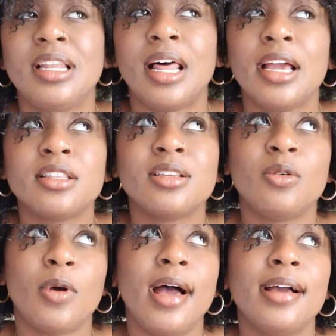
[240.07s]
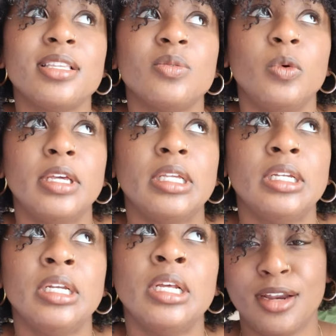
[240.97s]
like to wax
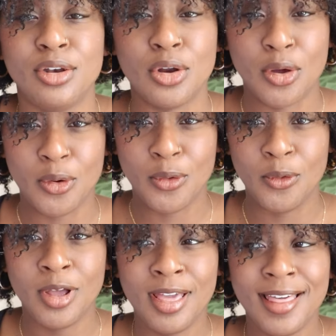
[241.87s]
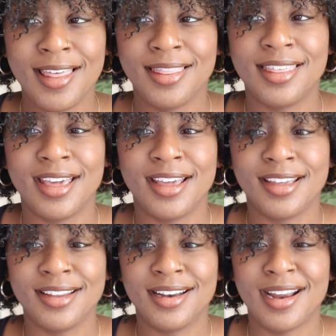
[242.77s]
when I know
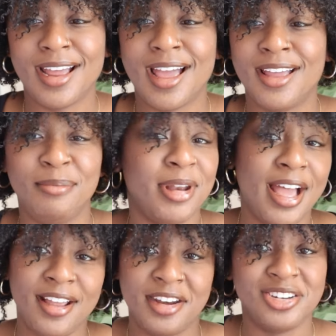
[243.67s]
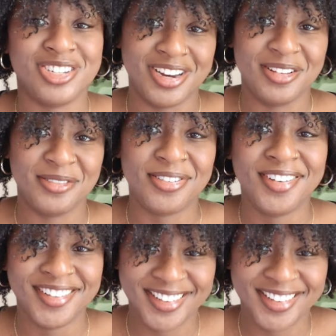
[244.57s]
that I'm not gonna shave.